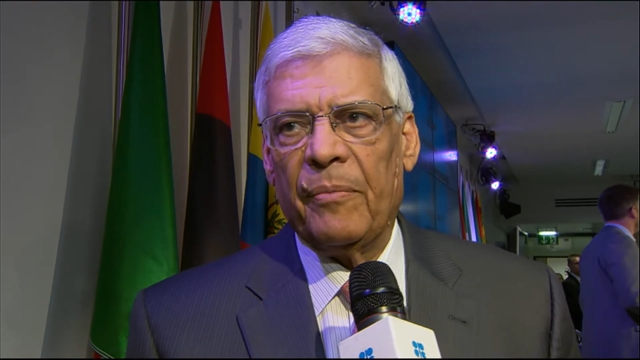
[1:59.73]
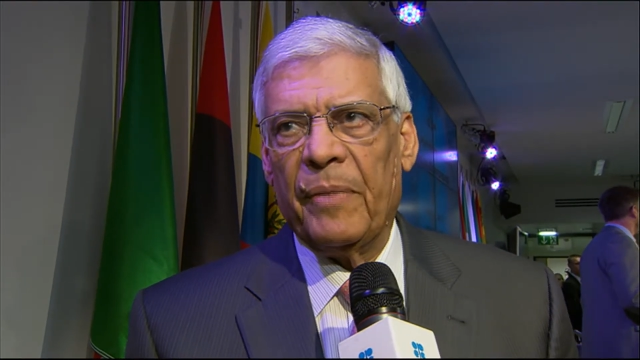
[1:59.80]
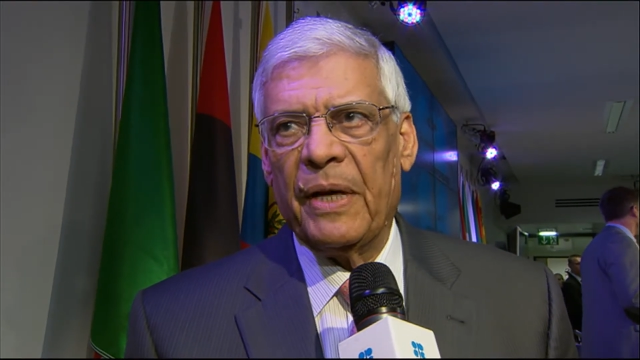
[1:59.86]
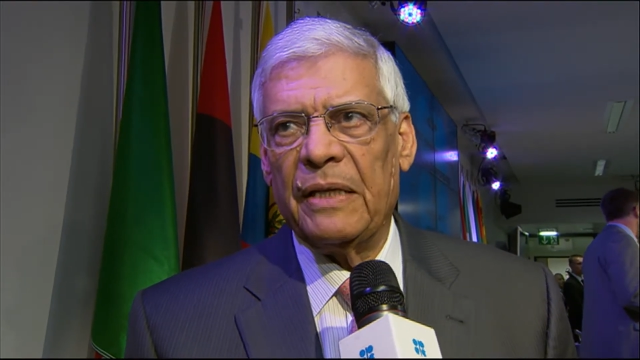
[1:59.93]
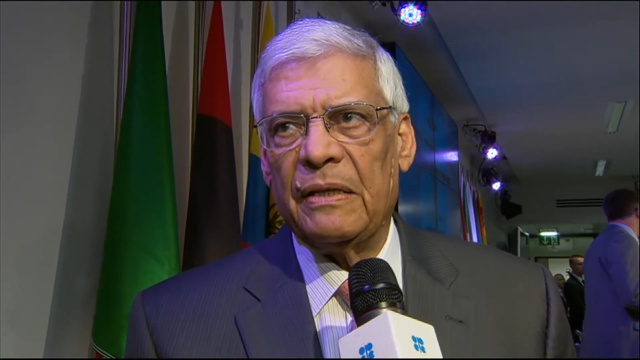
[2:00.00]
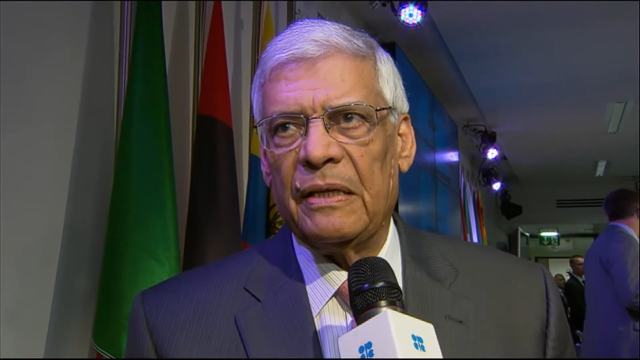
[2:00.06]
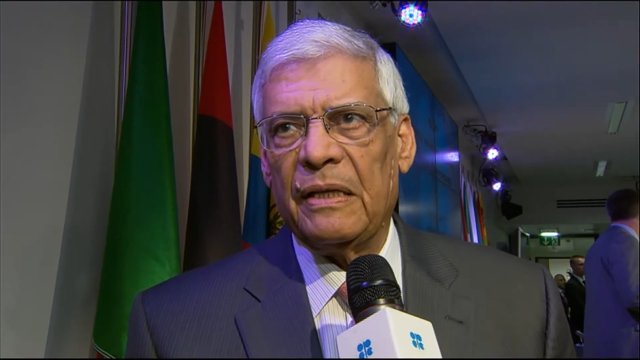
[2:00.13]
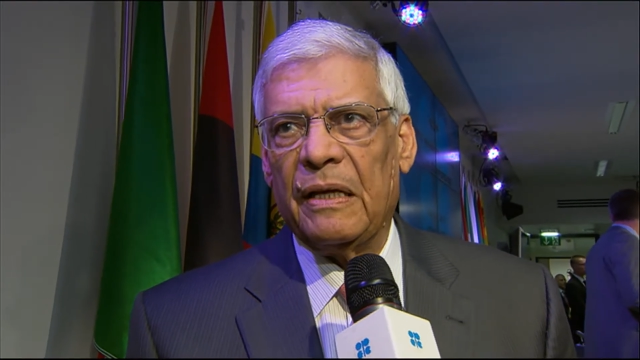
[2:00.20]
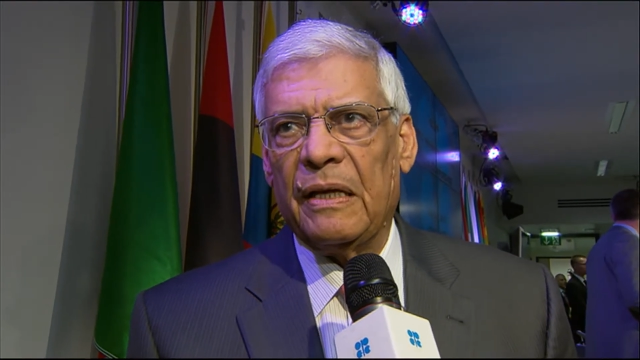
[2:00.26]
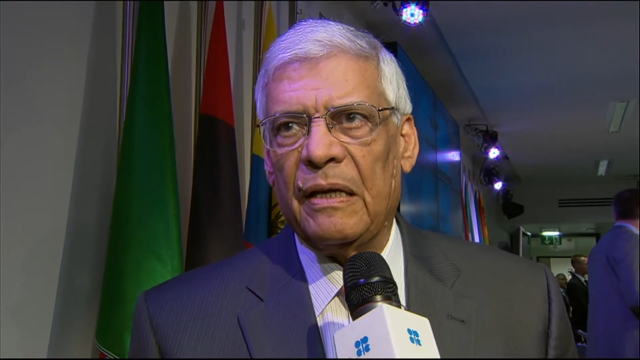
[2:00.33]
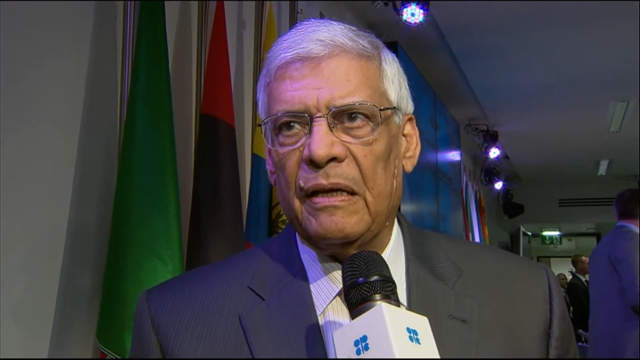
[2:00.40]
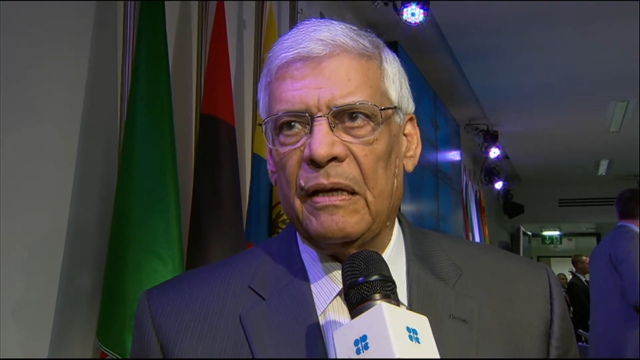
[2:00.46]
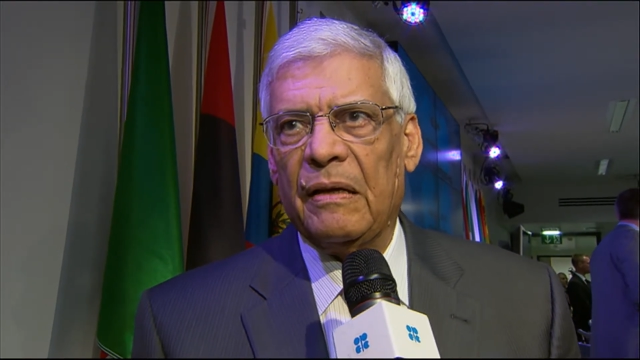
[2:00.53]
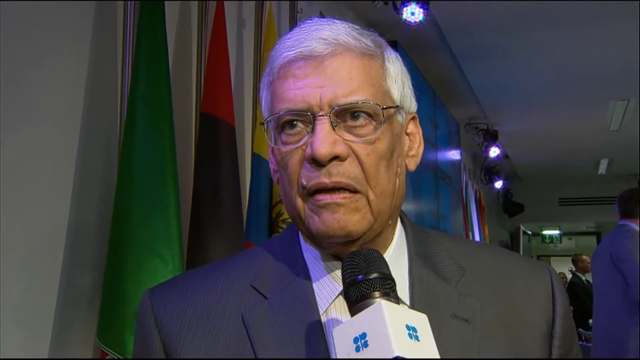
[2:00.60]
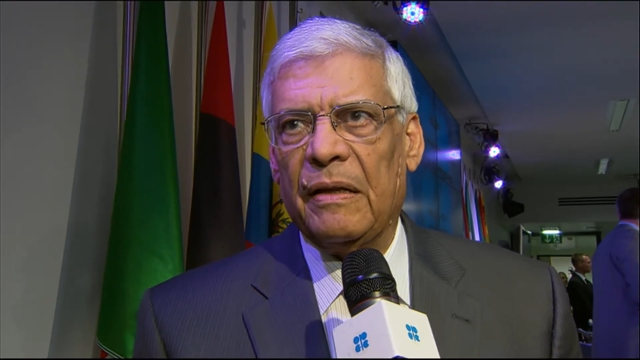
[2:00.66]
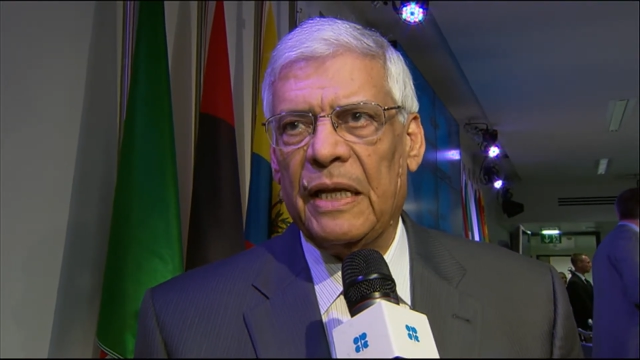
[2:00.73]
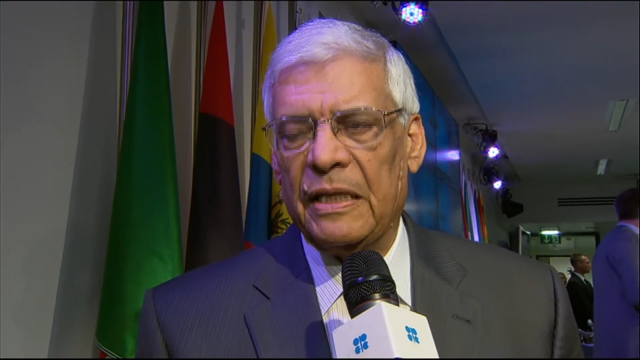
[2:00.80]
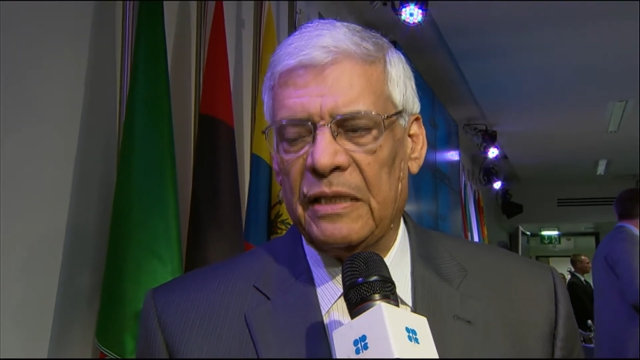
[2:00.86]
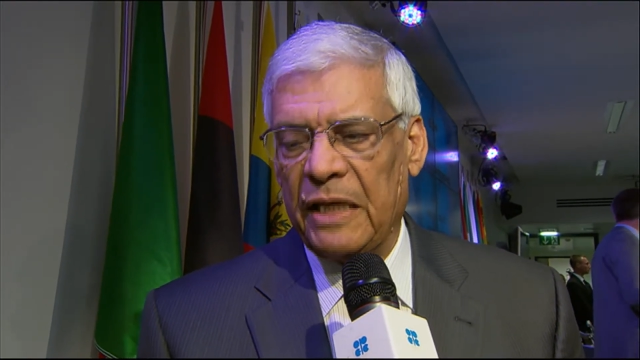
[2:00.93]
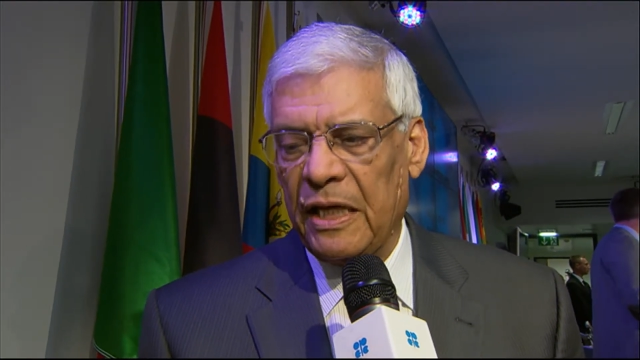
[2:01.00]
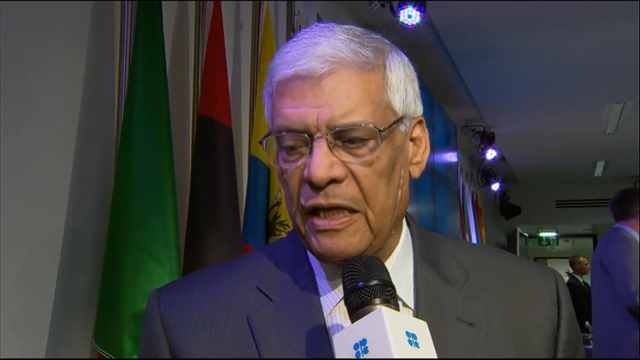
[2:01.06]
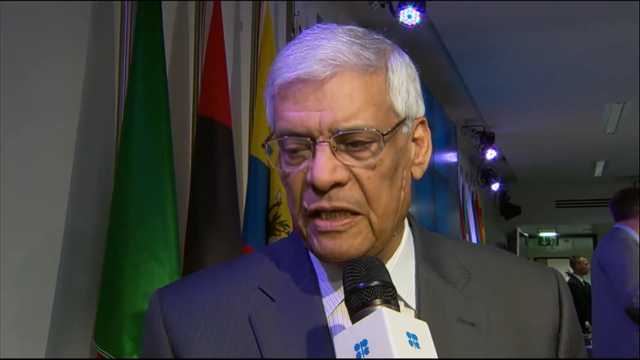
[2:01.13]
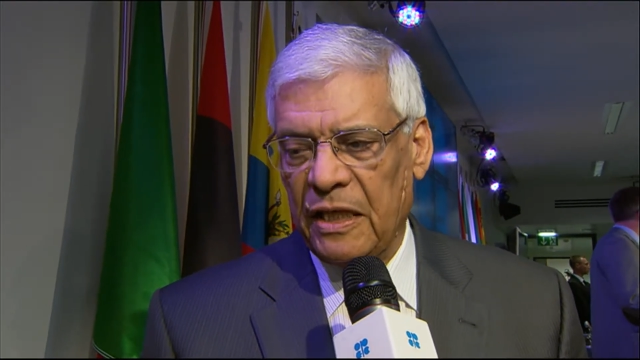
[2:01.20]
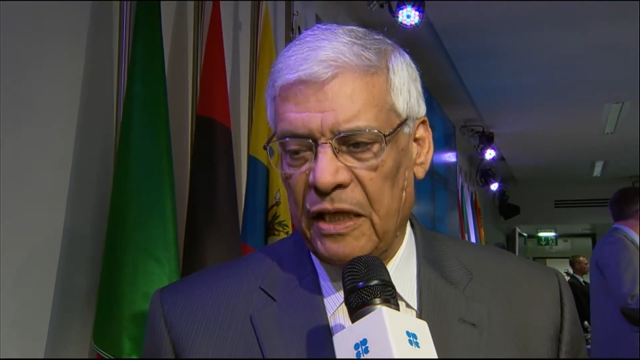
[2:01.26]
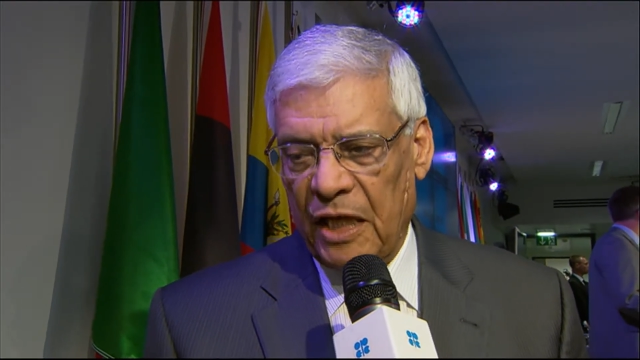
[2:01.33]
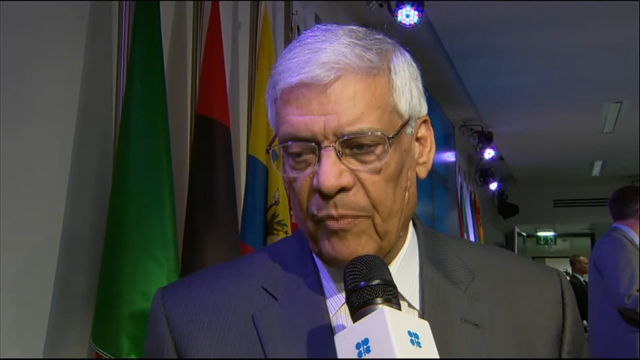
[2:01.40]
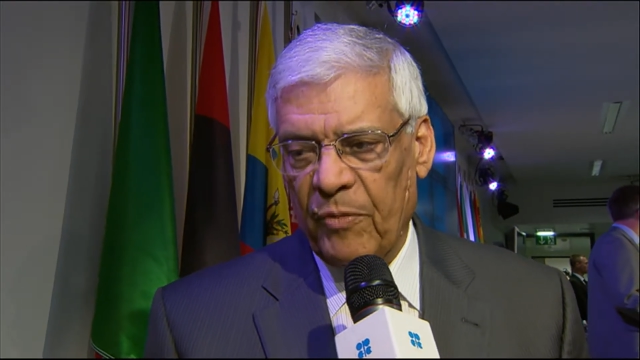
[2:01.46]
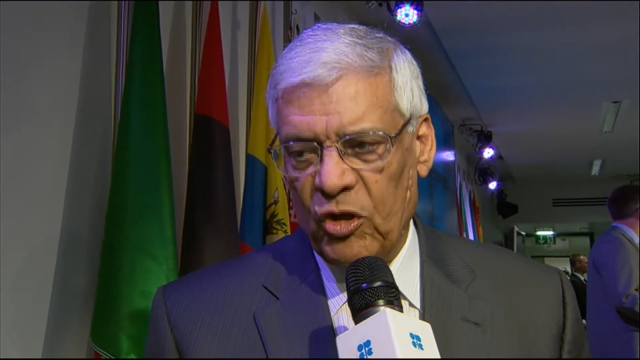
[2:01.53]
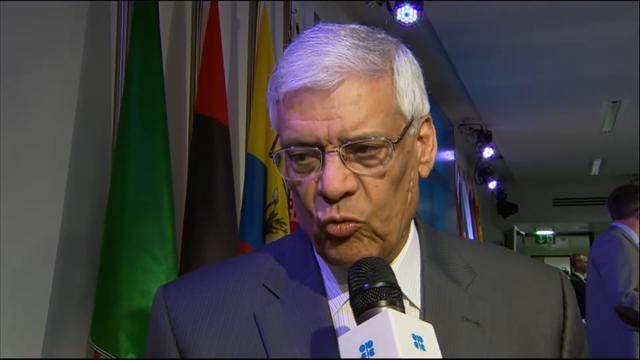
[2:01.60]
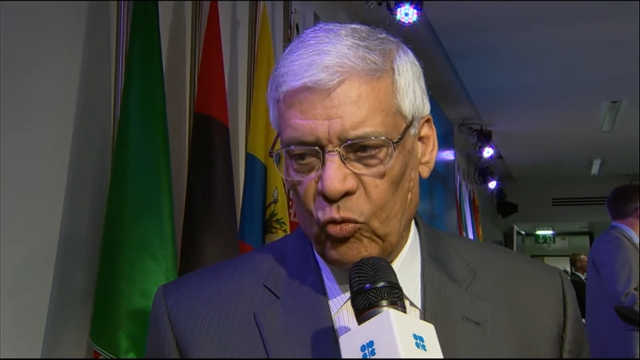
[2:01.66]
but the Chinese
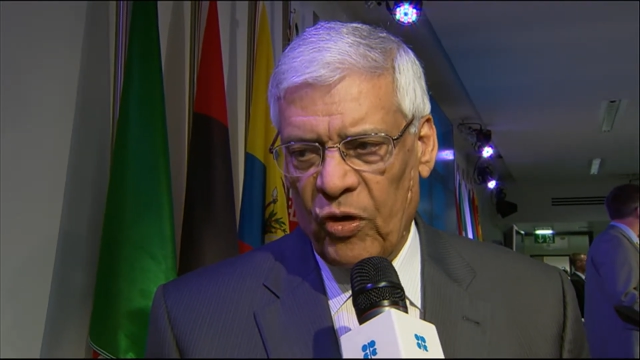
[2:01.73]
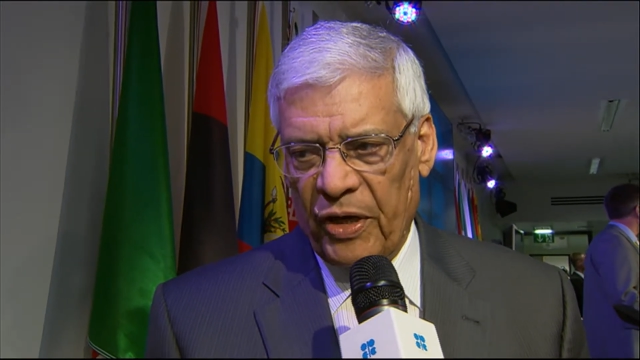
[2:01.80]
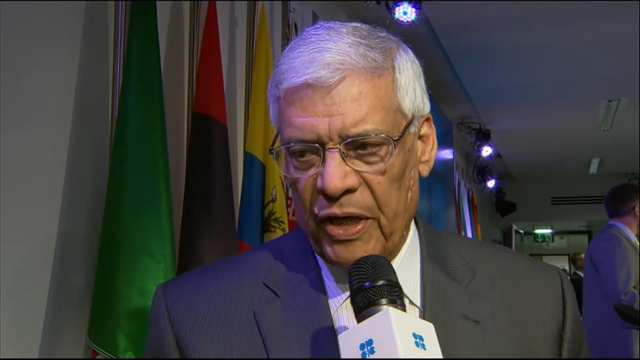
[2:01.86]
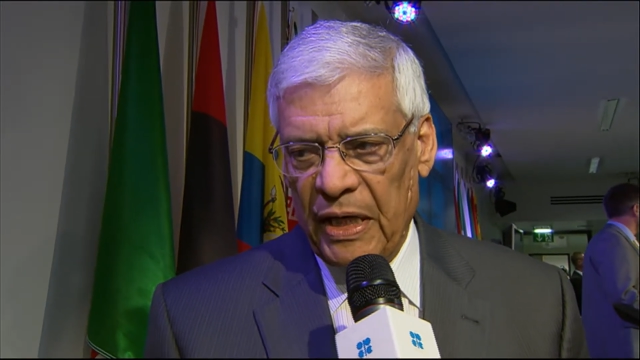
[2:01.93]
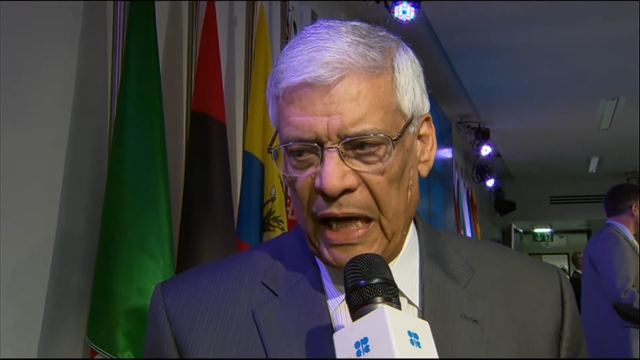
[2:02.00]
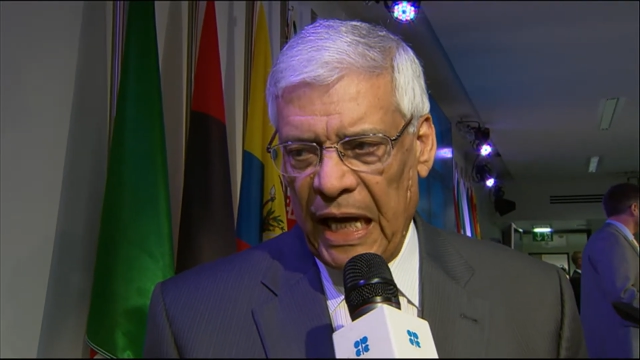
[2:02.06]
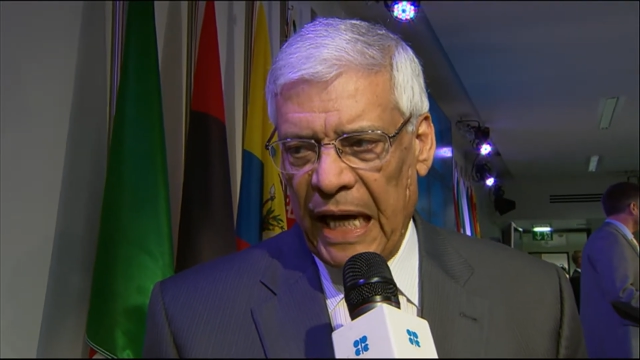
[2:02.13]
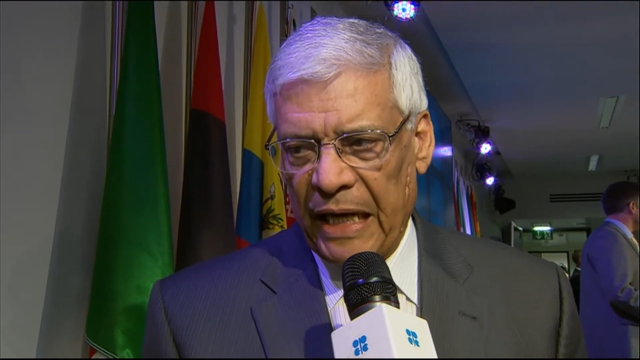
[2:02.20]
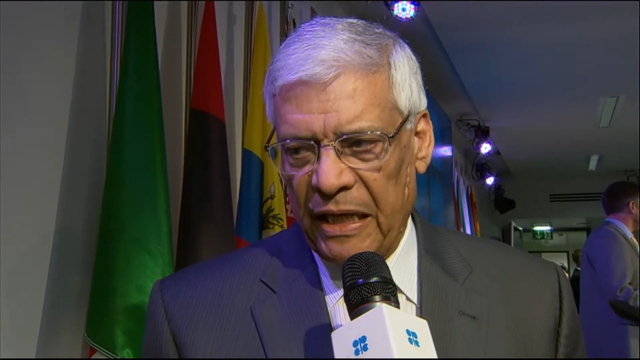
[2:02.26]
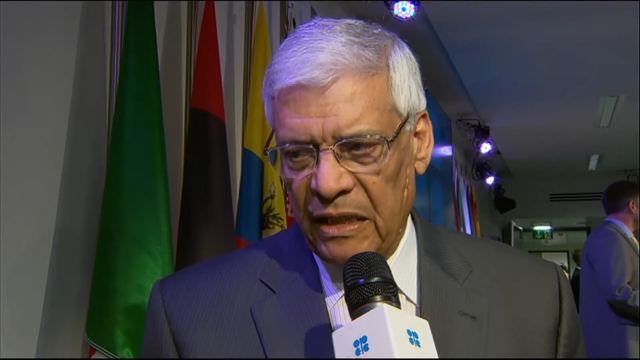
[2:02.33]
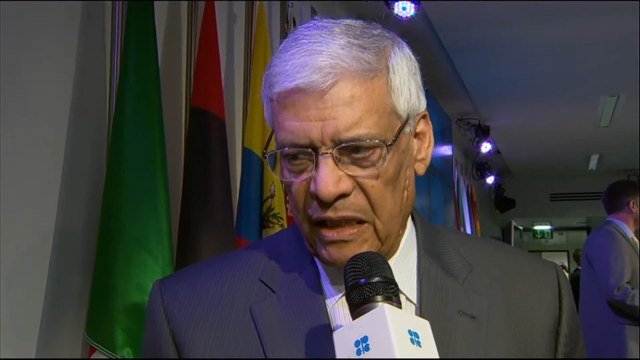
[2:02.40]
economy is working hard